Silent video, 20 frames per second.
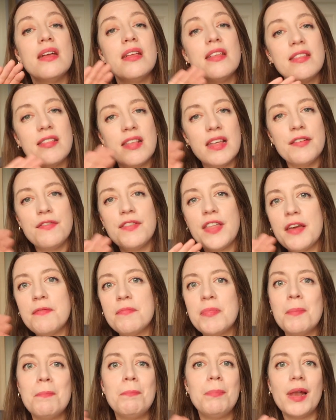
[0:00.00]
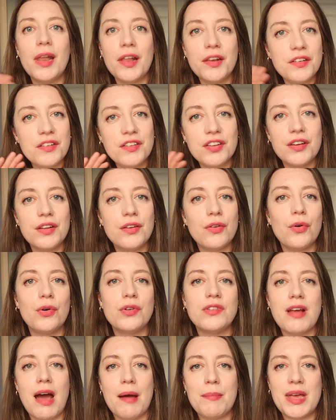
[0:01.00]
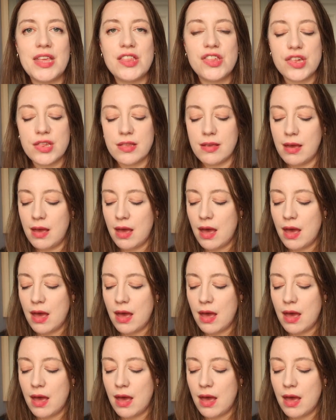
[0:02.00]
see if they've been blunted or damaged.